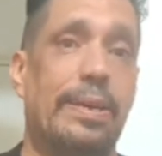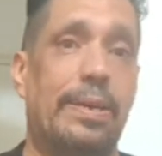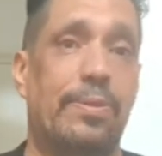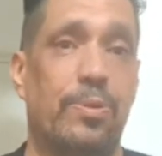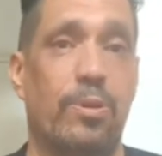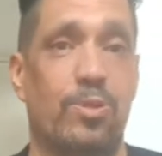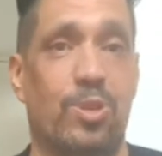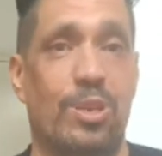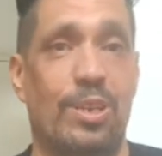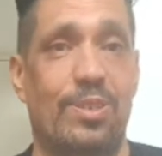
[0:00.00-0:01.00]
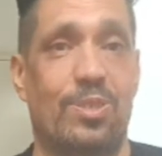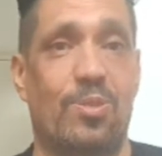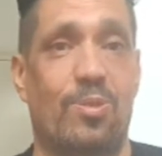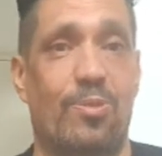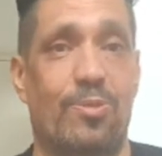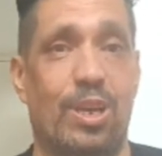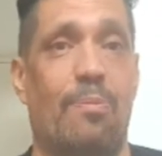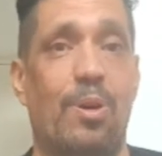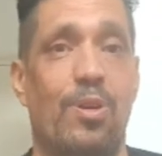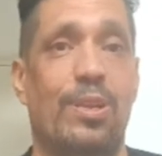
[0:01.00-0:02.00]
You will see sort of
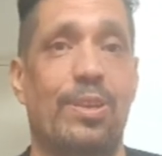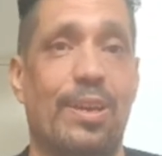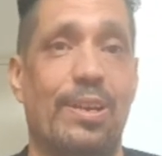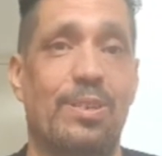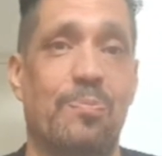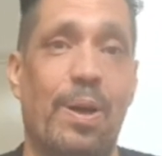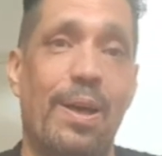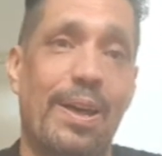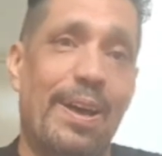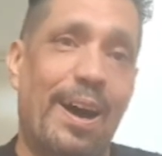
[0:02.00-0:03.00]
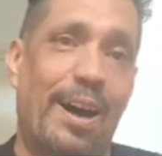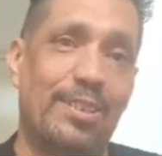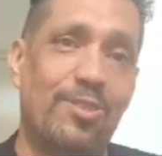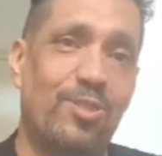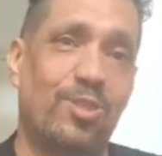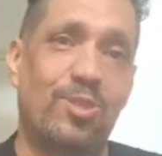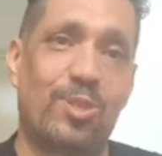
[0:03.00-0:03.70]
some early things, but I didn't